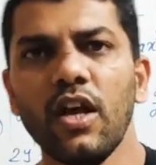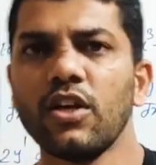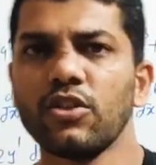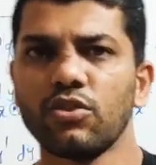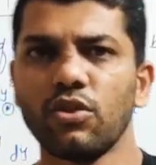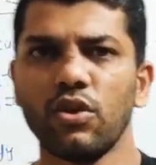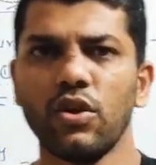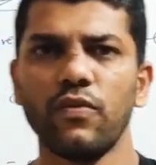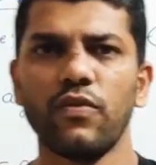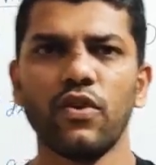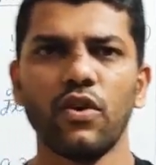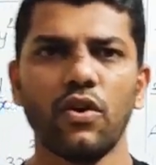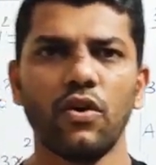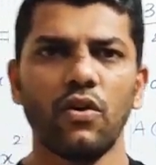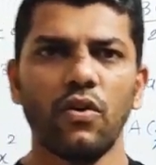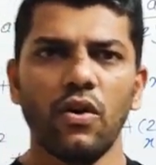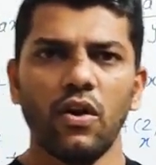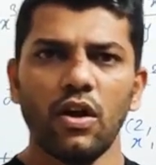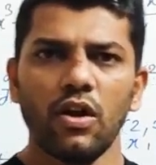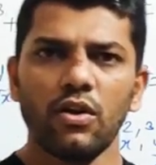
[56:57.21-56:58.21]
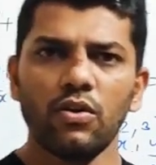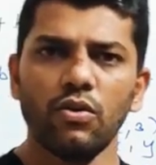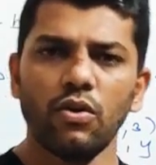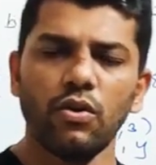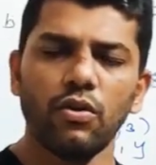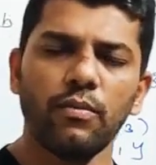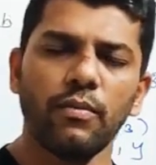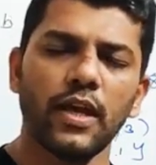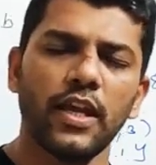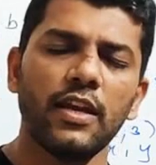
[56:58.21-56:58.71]
So if you
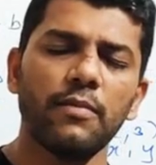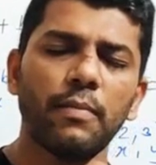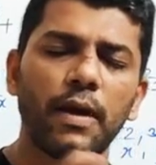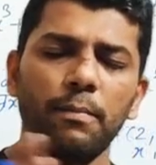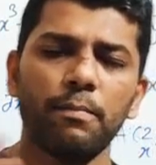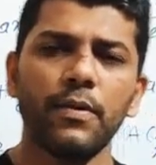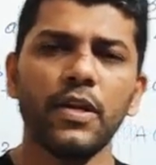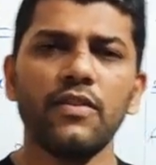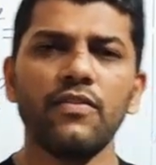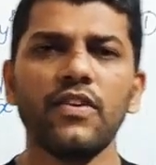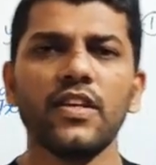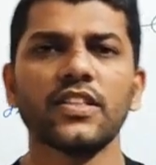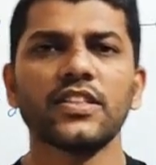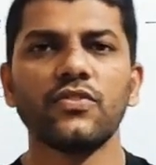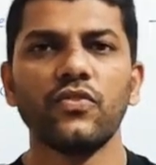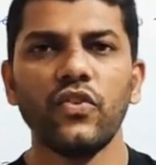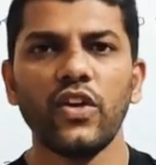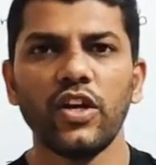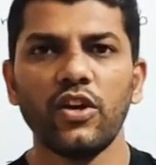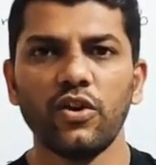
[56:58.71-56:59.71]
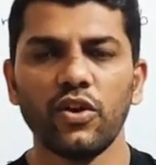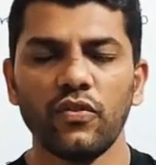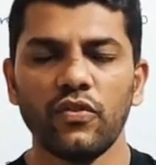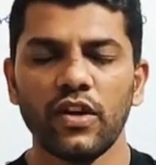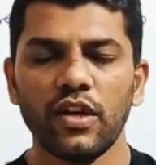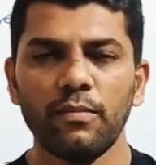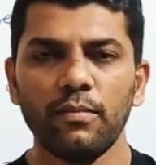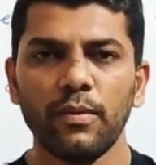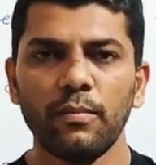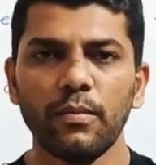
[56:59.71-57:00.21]
know my previous video, if
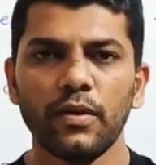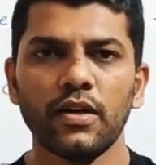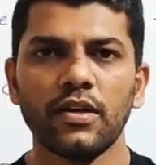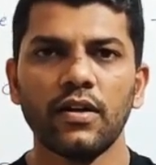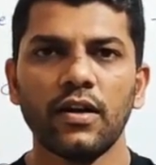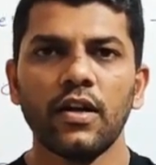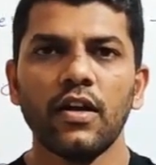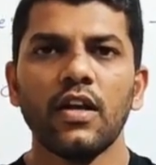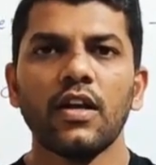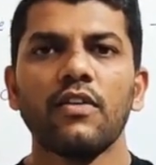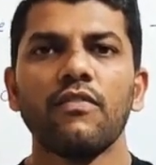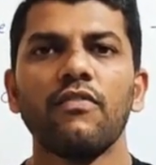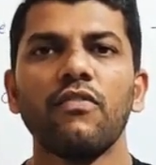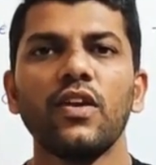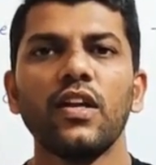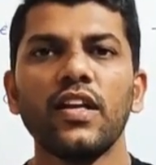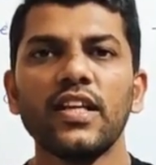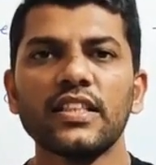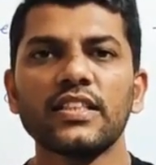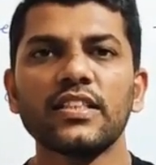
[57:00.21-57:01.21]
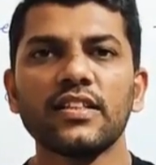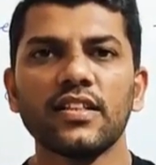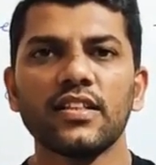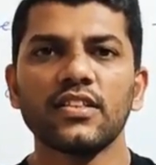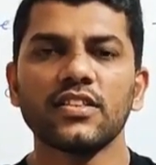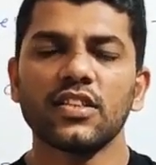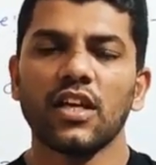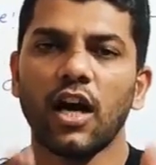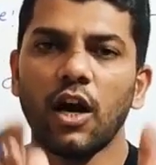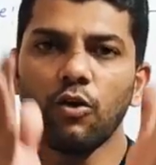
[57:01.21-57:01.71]
you remember, we
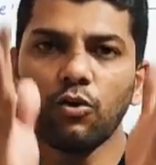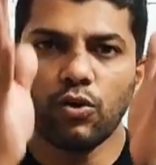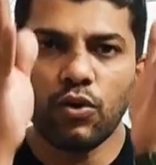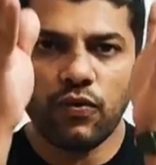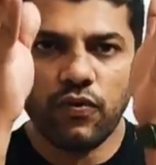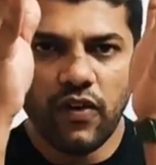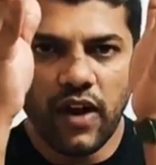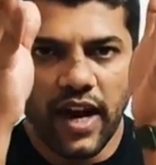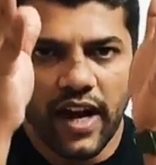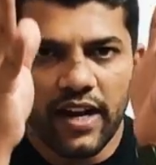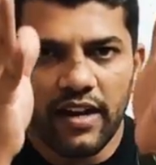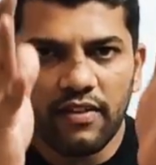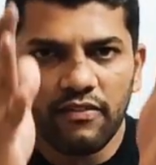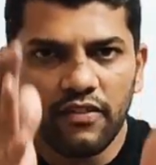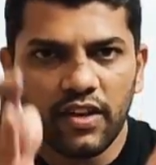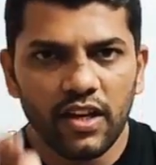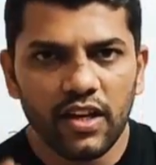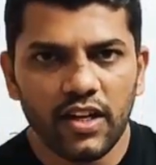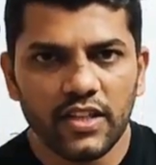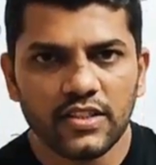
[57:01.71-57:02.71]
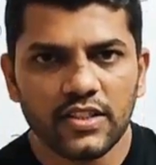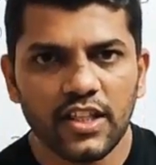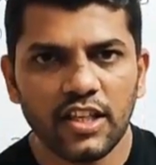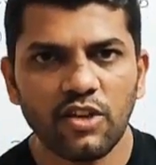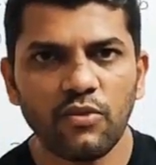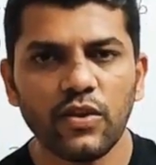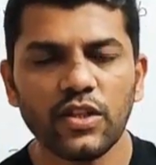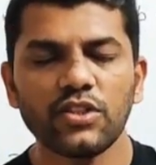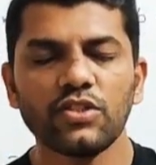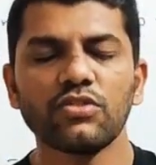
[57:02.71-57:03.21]
discussed how to find various
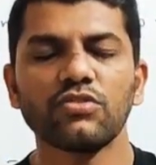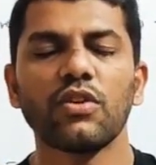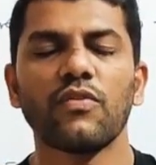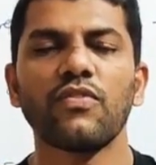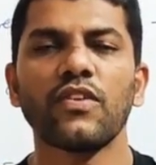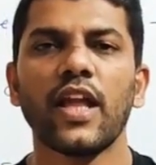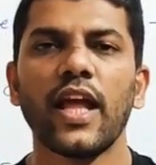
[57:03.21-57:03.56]
equations of